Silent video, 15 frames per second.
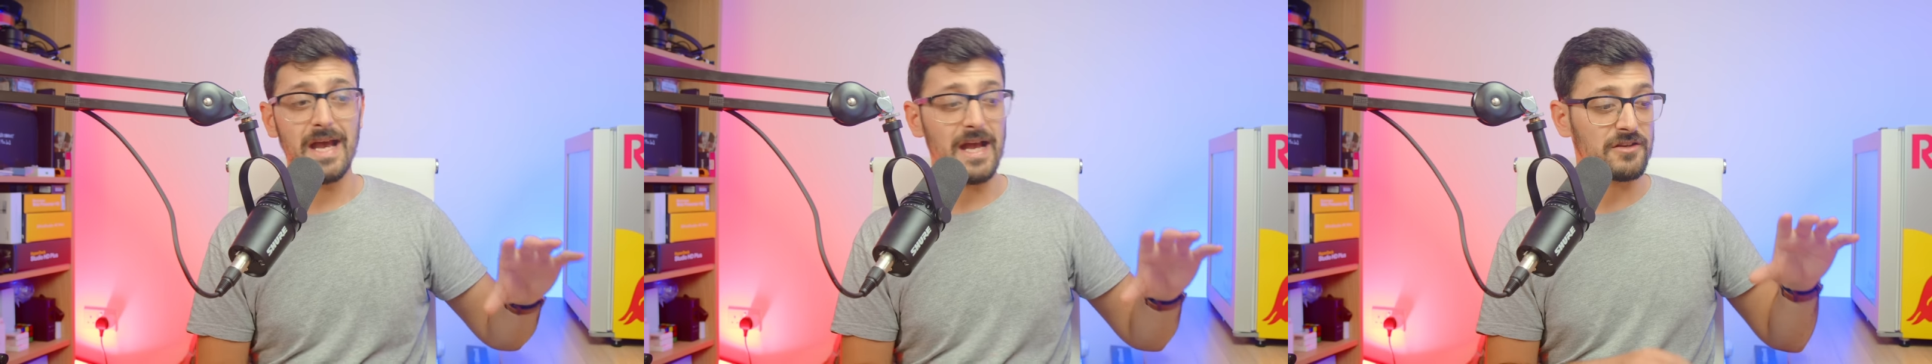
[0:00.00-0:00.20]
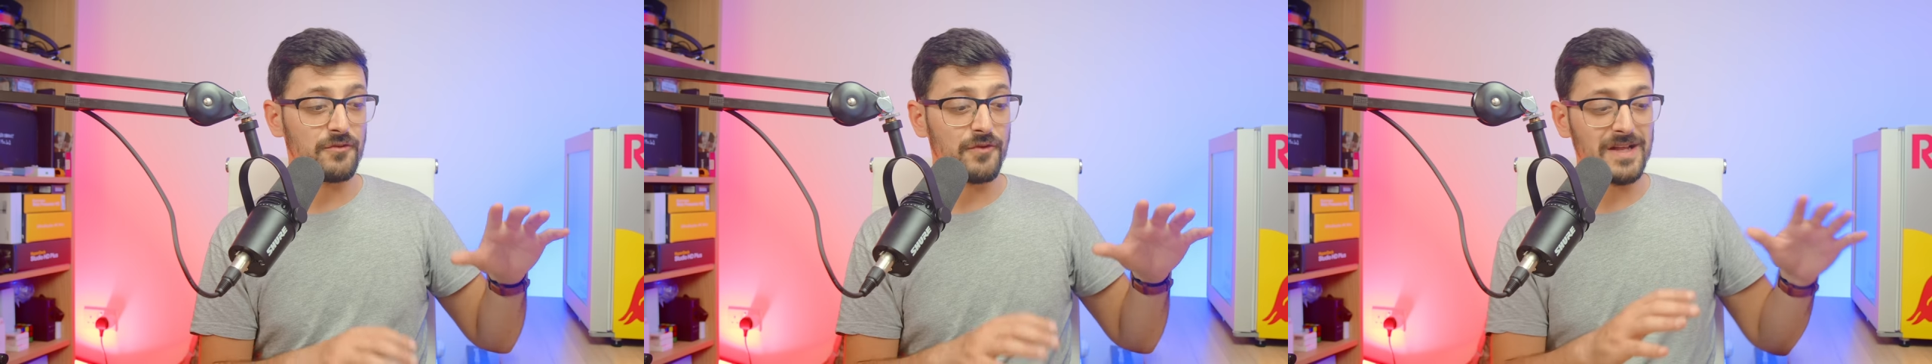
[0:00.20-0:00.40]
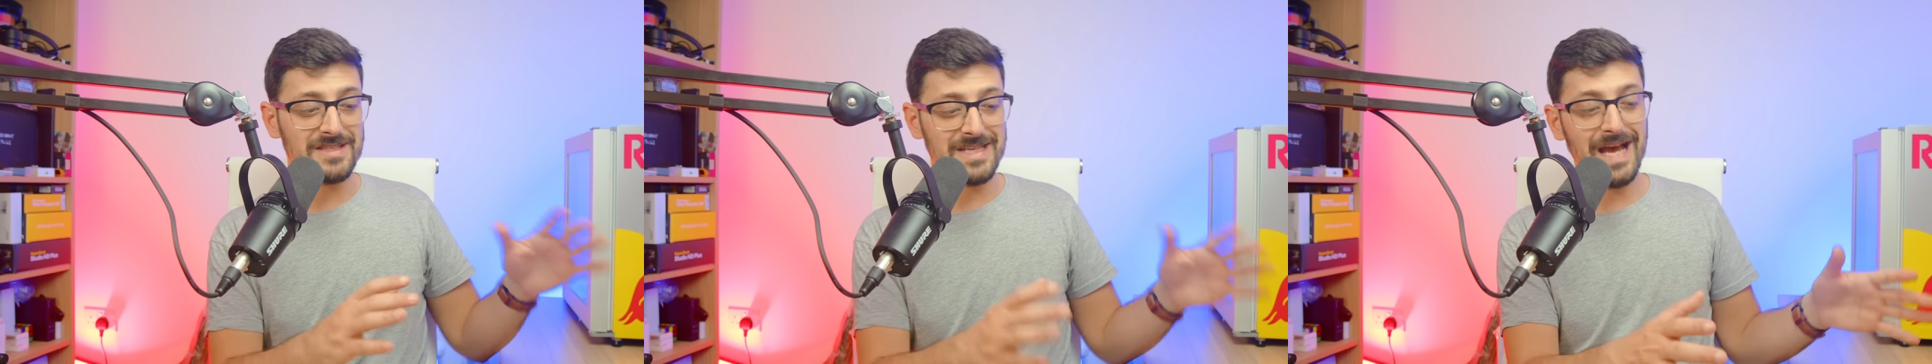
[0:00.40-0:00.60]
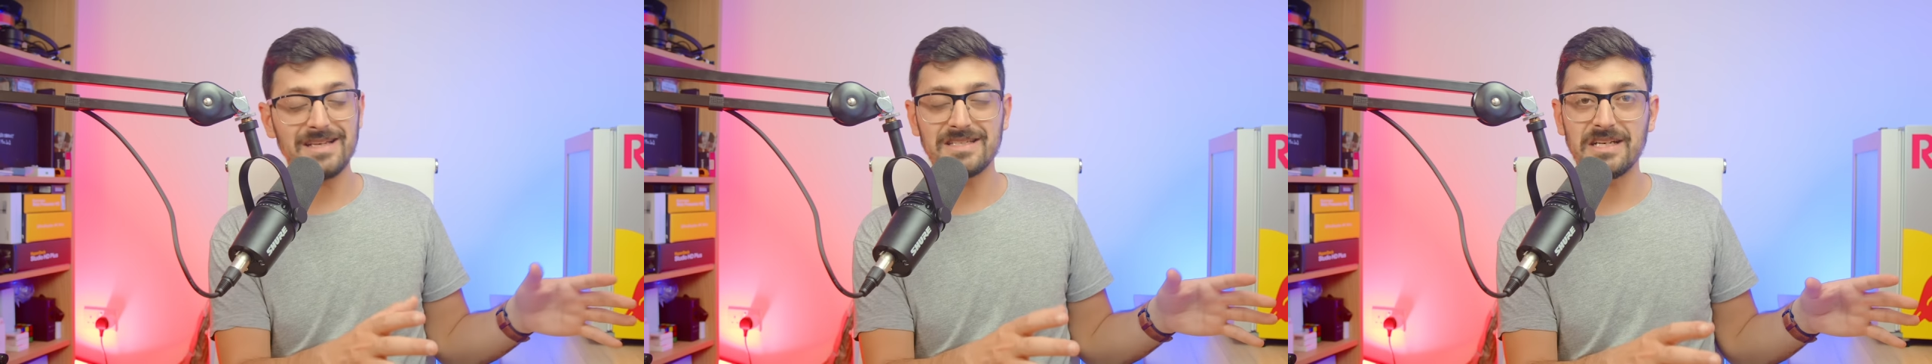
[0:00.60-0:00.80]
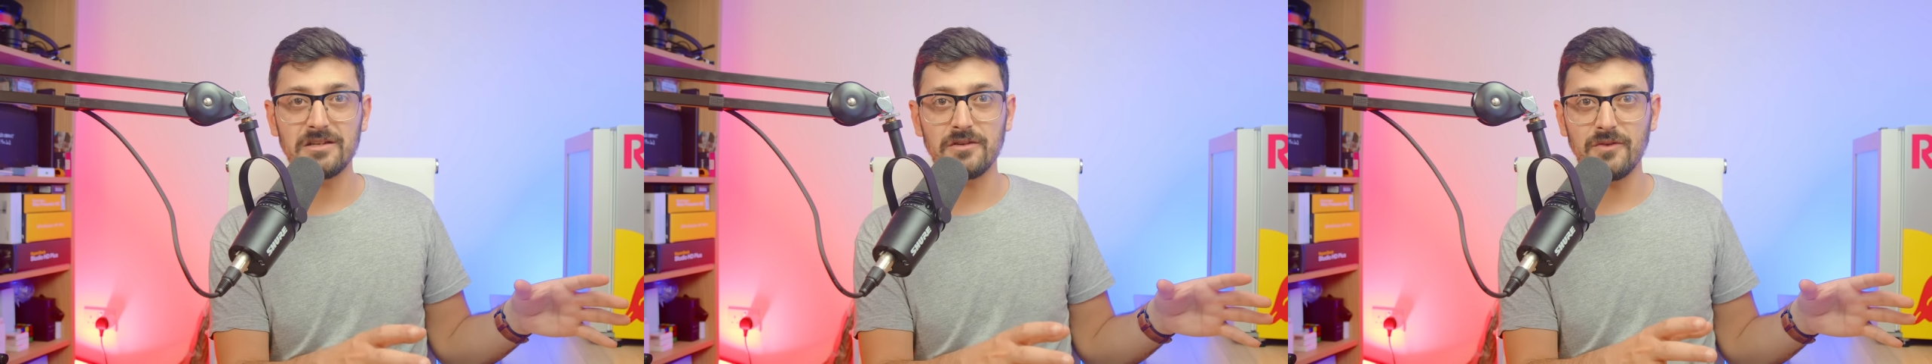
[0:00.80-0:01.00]
It's a
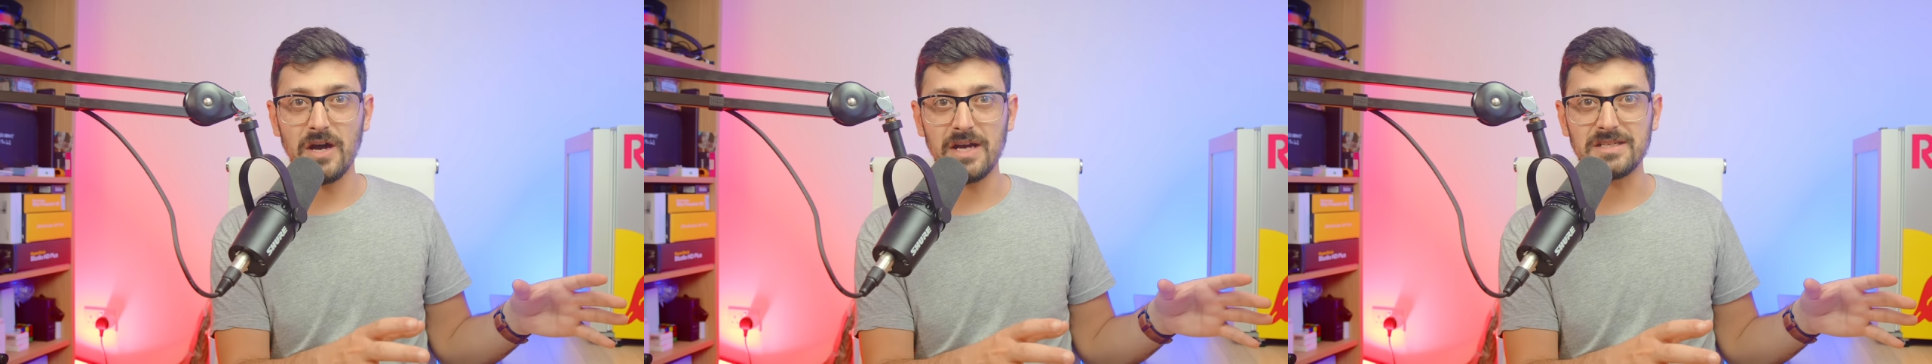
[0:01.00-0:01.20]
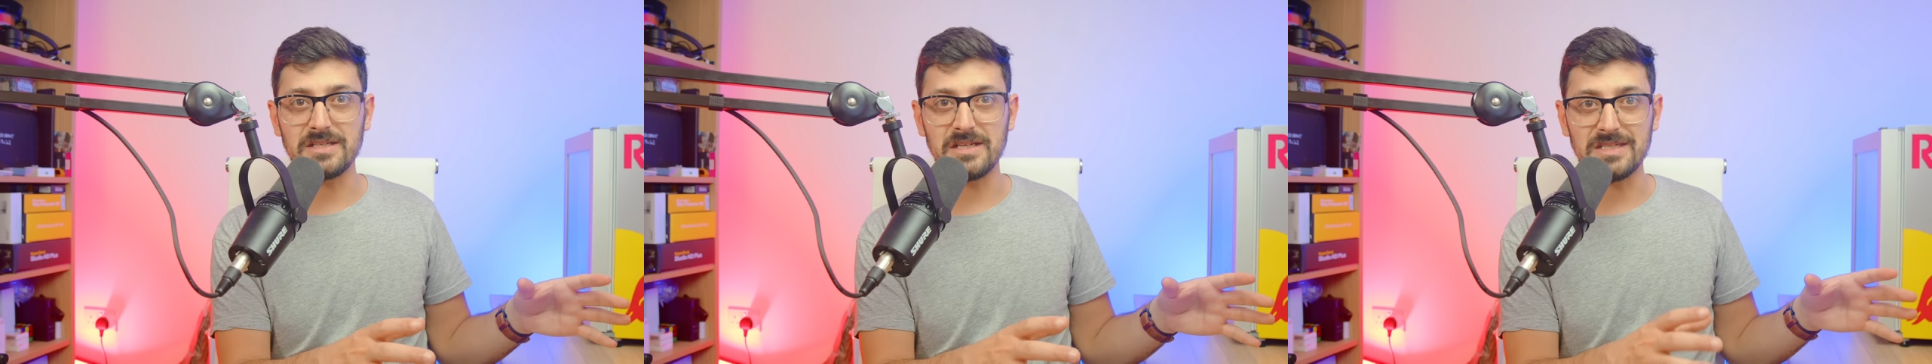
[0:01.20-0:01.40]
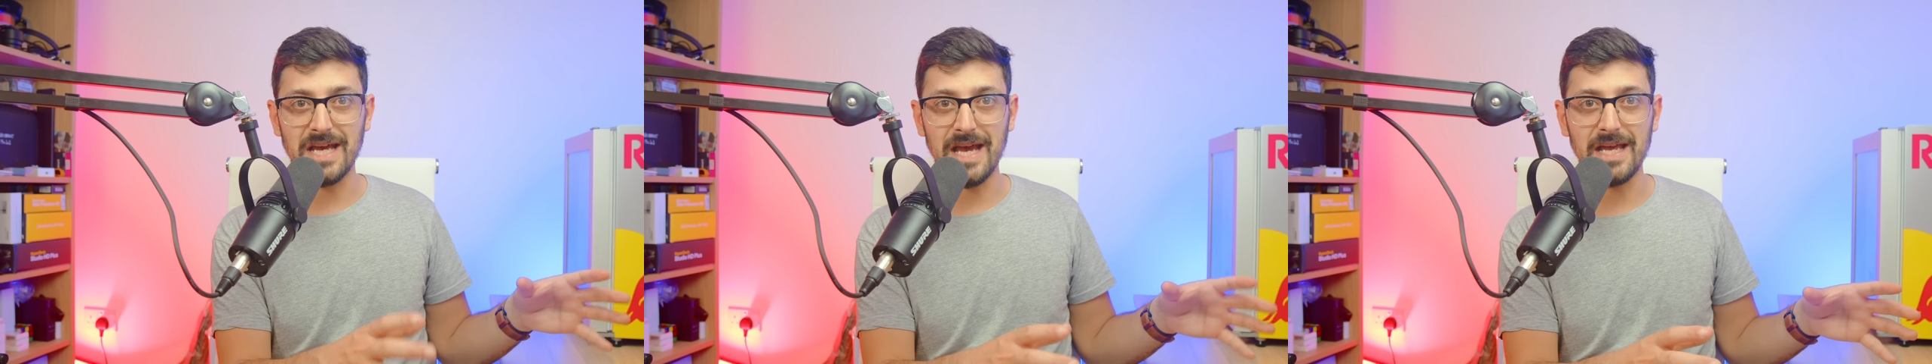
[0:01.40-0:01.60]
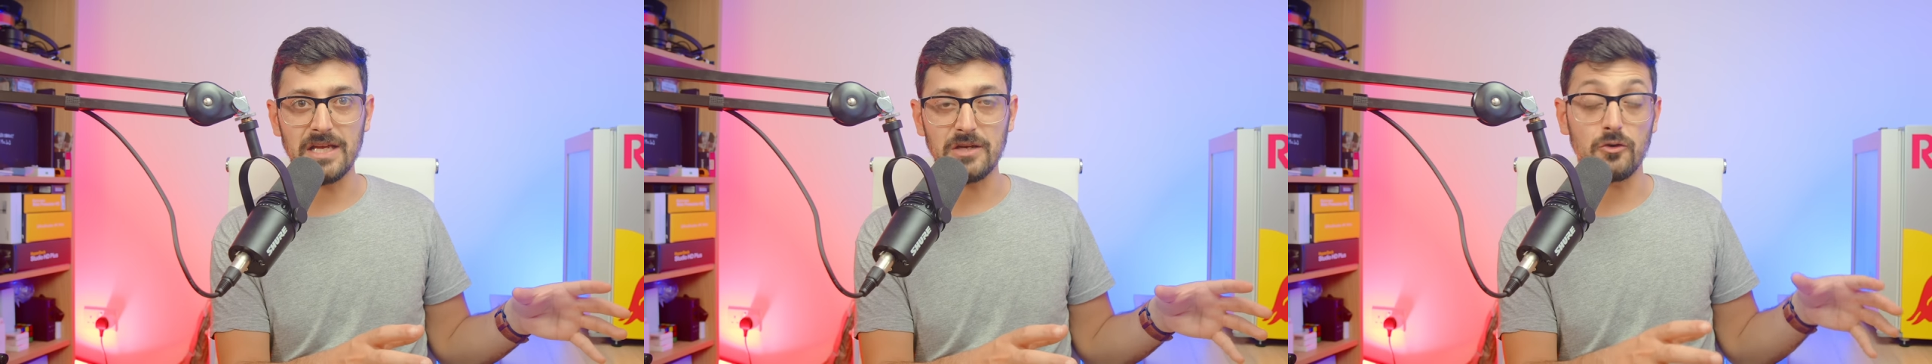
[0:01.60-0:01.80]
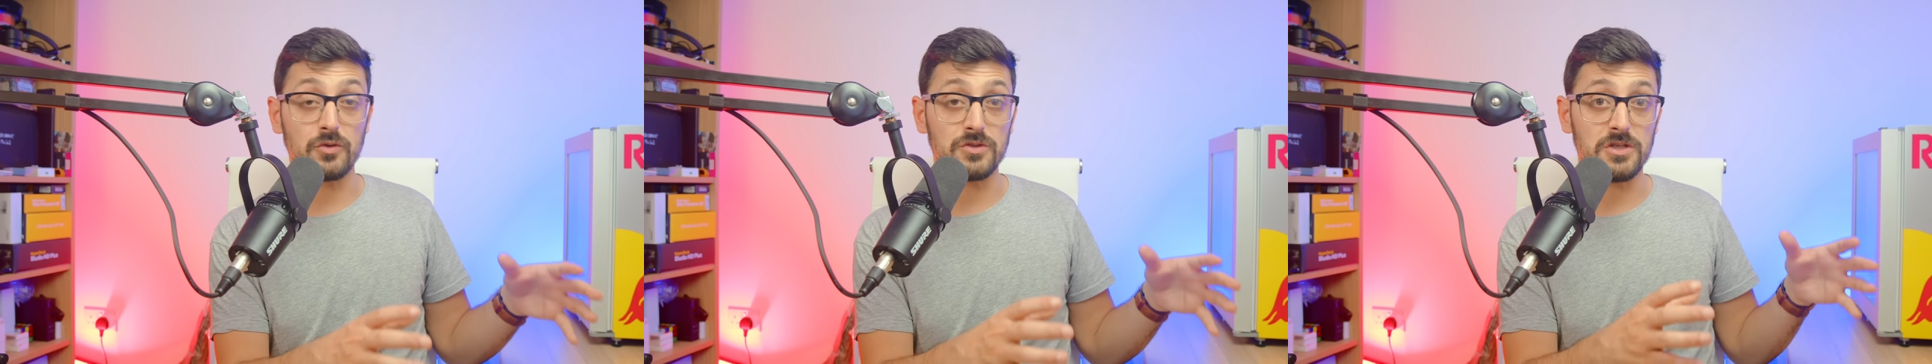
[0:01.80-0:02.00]
fantastic device to
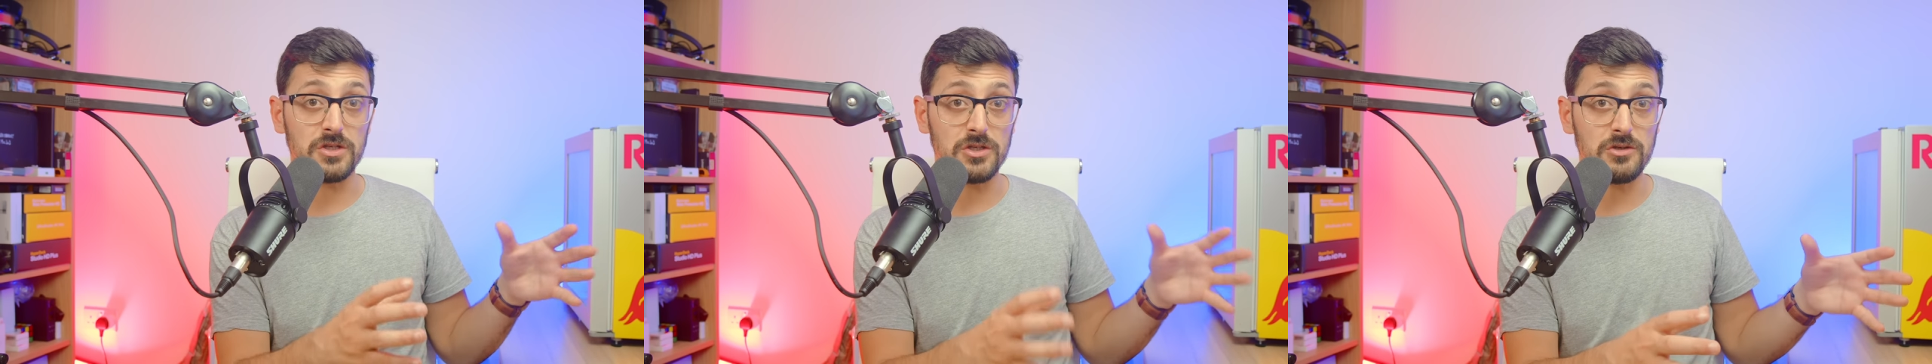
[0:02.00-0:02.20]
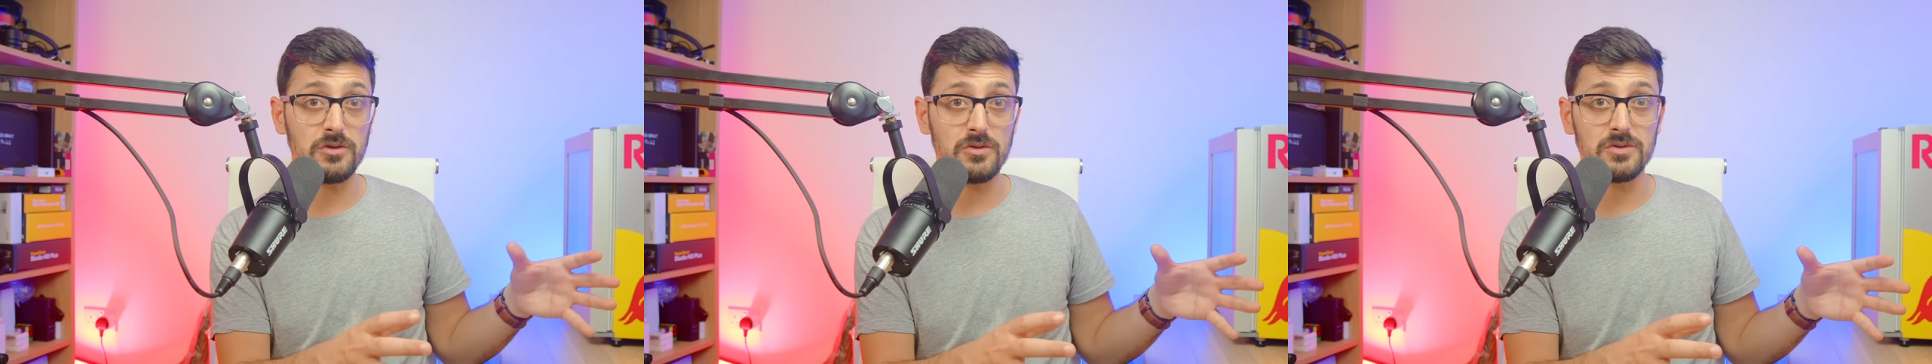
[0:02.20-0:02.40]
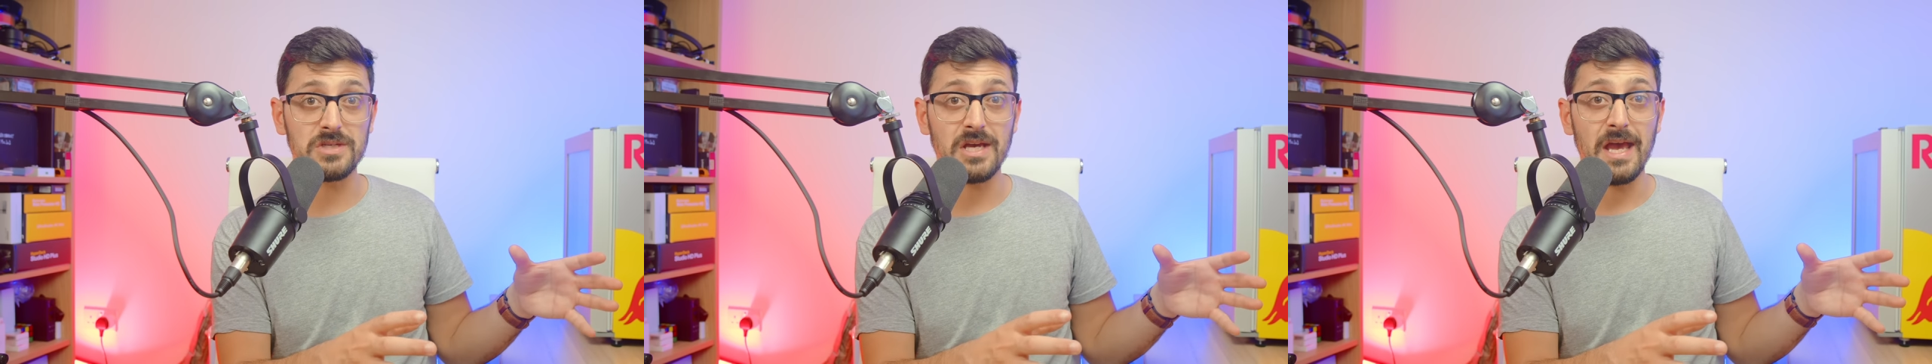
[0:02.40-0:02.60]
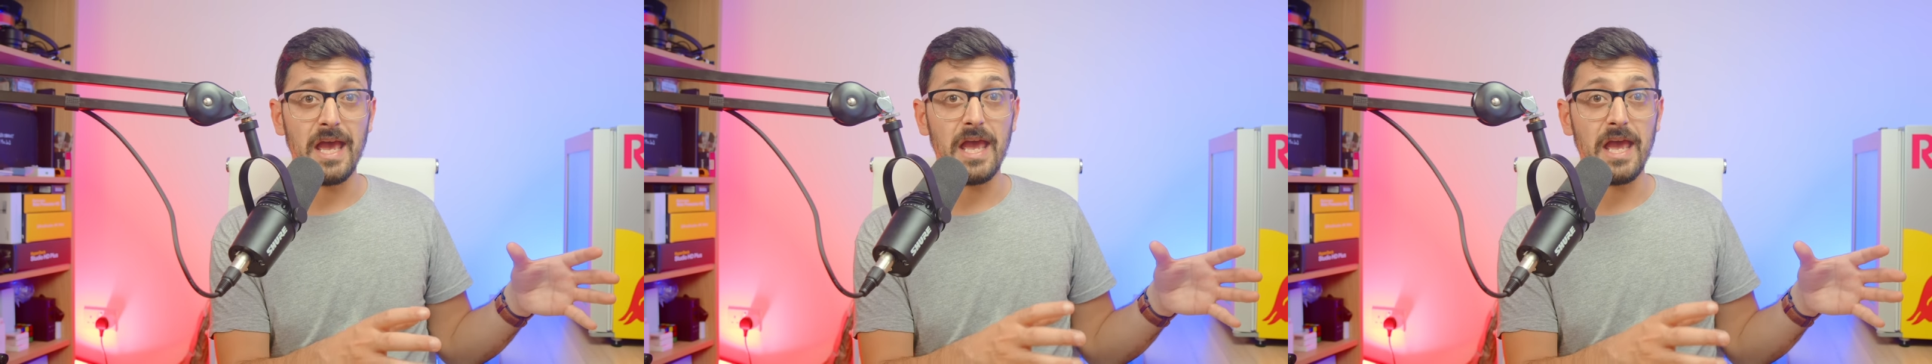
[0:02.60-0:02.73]
take or to use